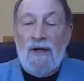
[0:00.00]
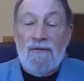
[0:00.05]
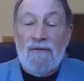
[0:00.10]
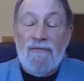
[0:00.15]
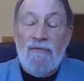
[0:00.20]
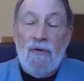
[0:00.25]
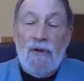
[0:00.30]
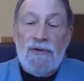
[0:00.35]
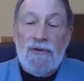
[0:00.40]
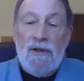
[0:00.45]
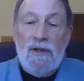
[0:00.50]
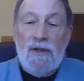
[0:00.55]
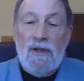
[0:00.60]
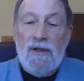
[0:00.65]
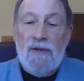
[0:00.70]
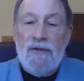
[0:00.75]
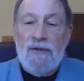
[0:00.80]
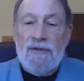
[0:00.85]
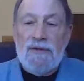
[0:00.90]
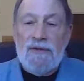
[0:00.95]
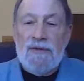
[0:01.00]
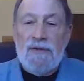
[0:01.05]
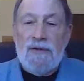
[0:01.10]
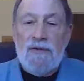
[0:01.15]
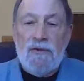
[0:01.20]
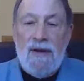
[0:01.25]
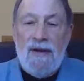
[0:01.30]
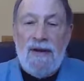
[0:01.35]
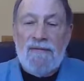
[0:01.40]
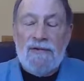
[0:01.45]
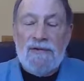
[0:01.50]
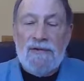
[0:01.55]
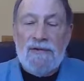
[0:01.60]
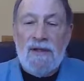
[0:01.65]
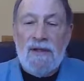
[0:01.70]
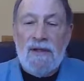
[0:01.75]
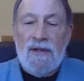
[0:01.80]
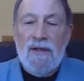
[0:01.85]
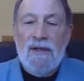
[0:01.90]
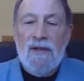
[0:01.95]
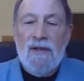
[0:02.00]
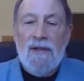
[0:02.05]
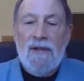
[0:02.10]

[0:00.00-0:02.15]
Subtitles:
Unfortunately, this is a travesty.